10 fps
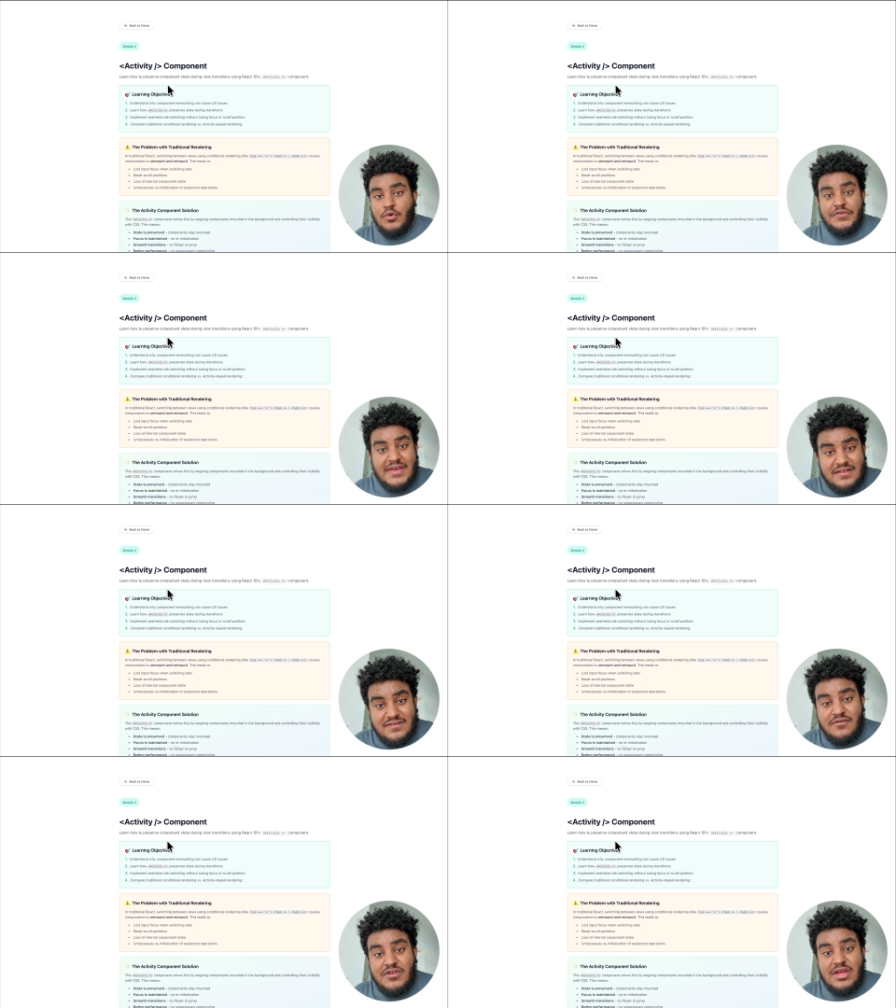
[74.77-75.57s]
what the
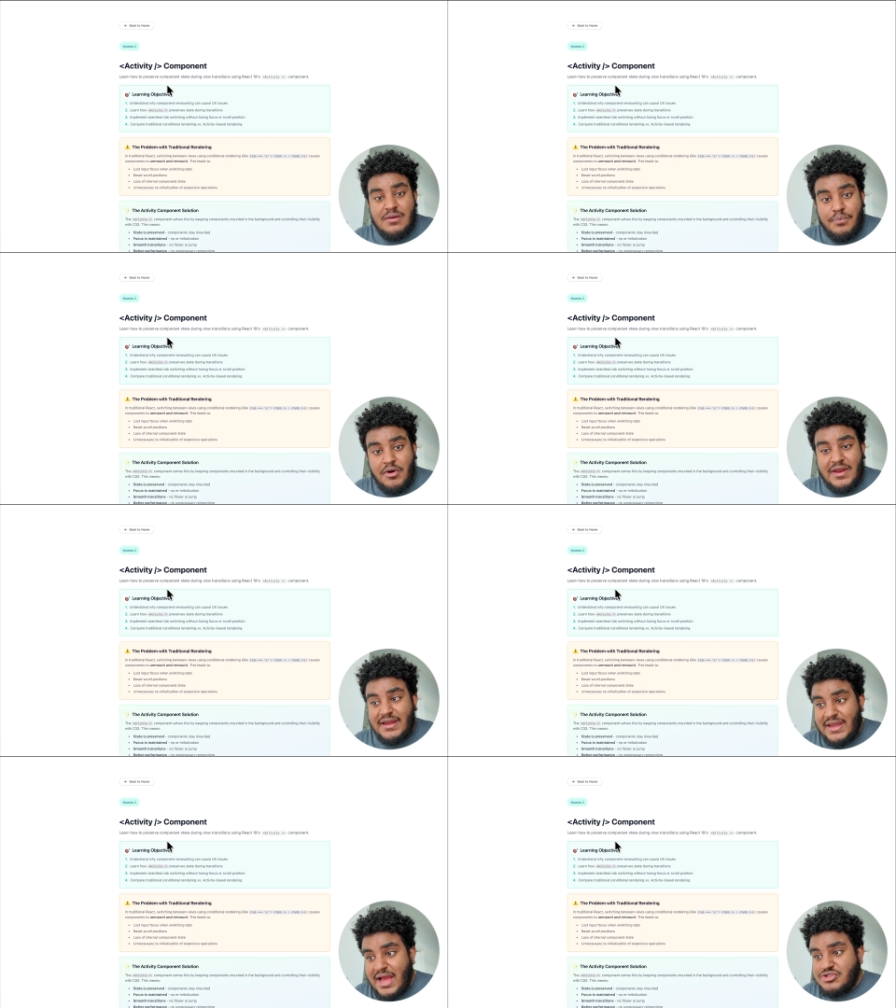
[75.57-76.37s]
activity component
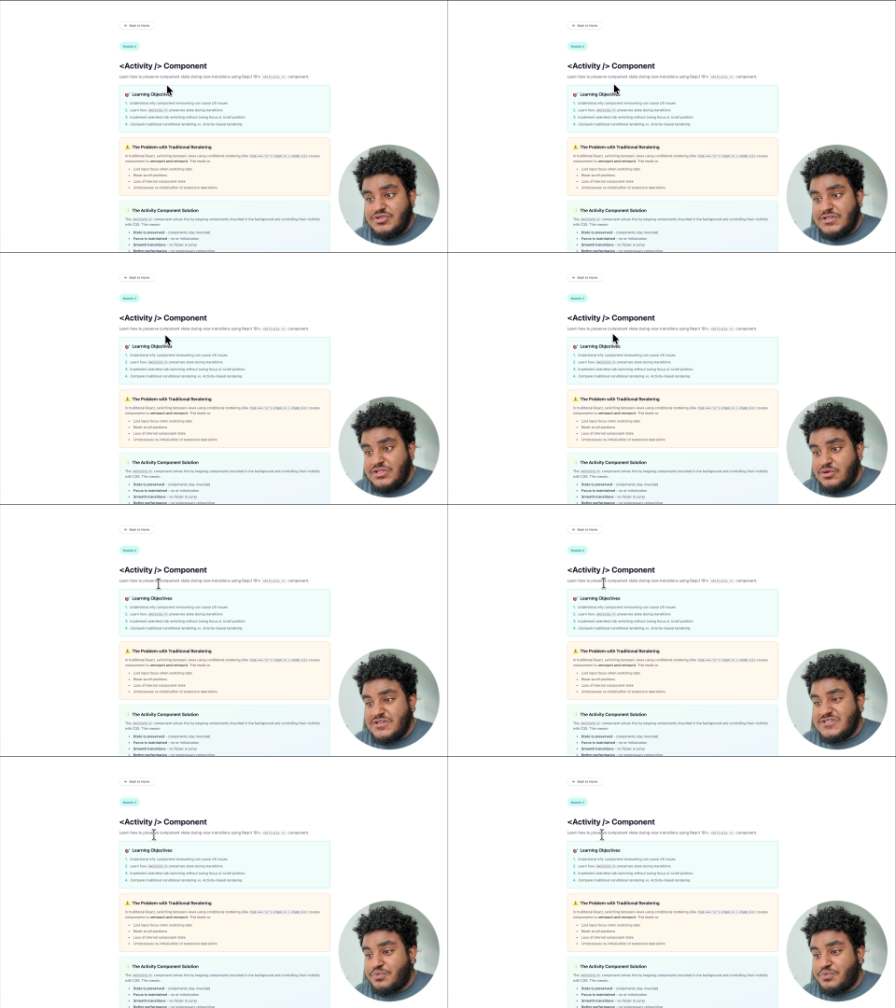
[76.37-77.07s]
allows you to do is